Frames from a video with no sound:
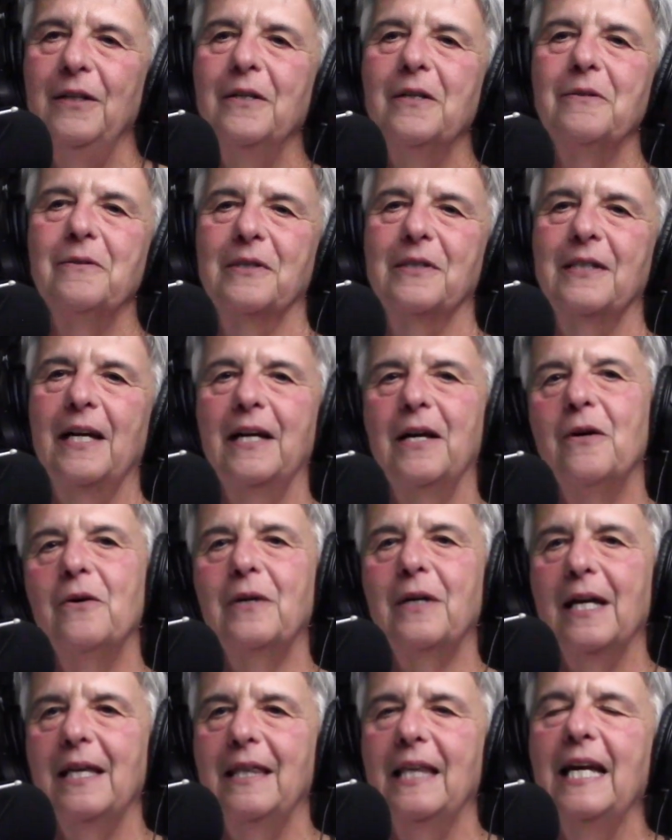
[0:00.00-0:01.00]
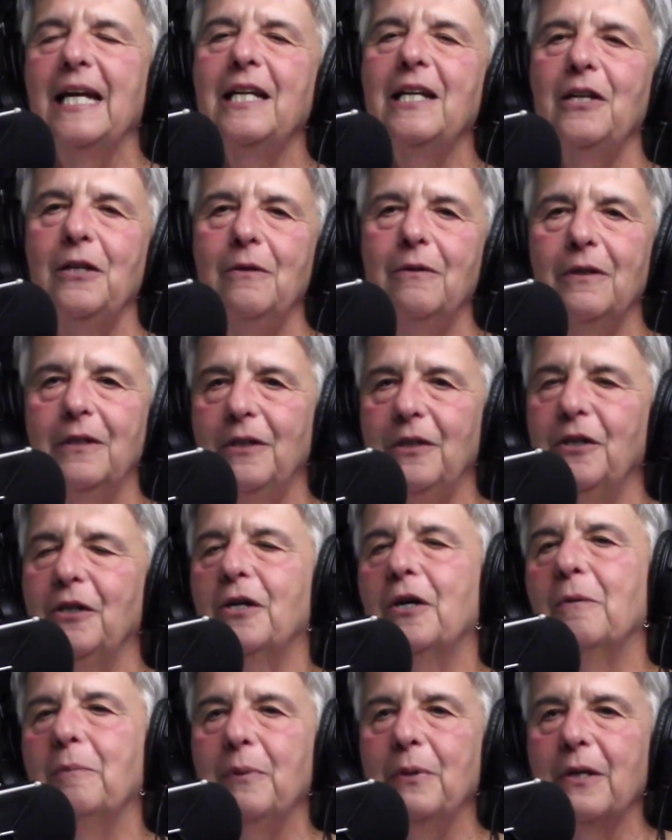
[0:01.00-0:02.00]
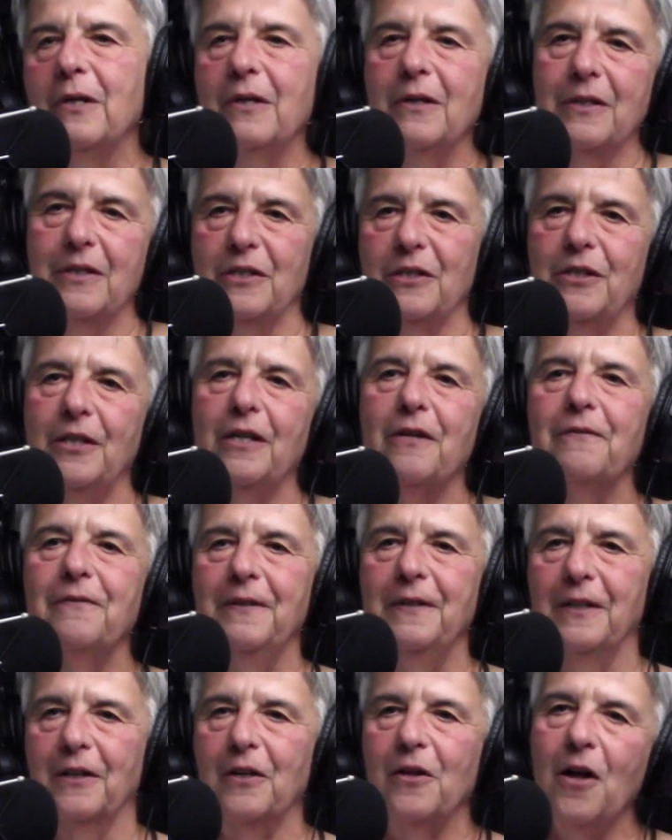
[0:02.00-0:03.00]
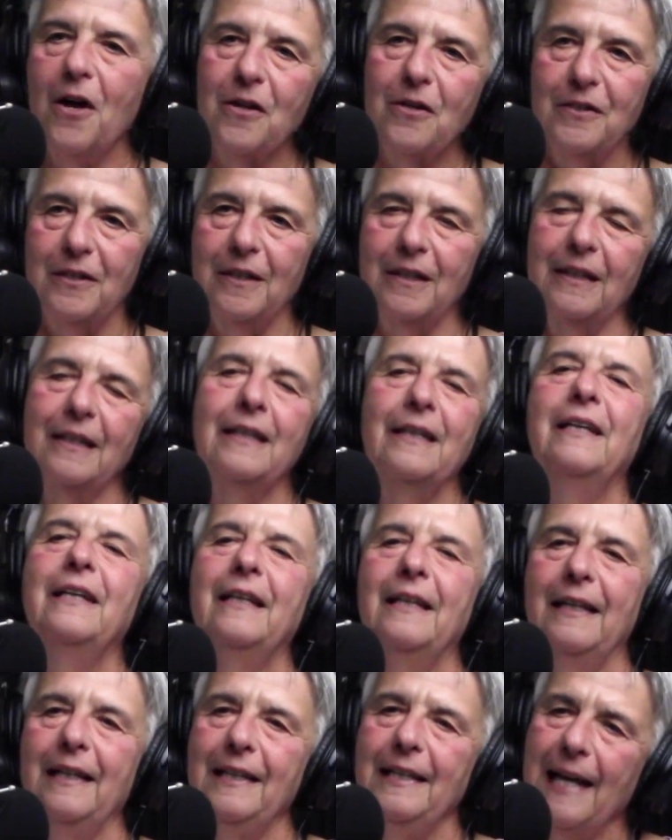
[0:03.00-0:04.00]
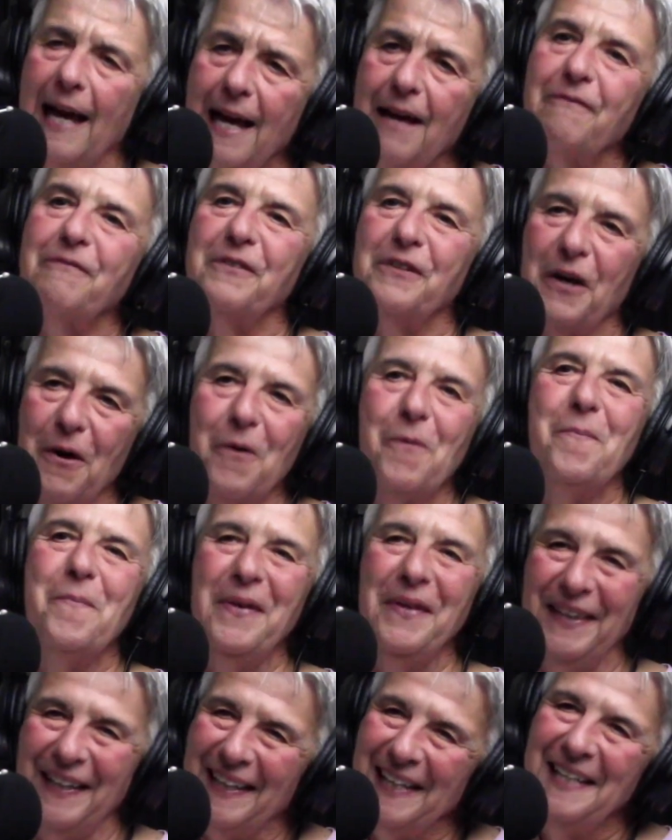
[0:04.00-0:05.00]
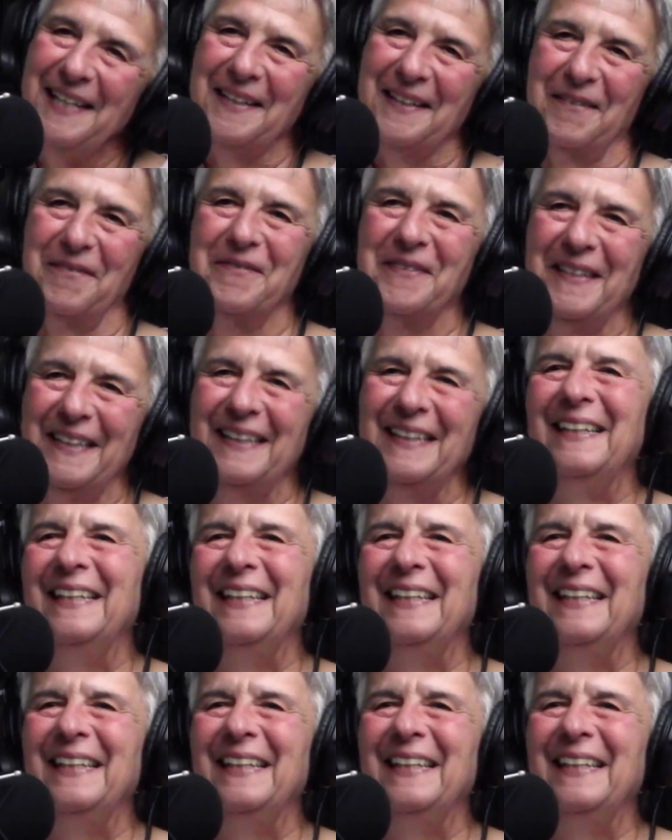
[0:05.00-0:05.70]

don't say, okay, thank you, and then you go put it on the shelf in a closet. You have to open the gift.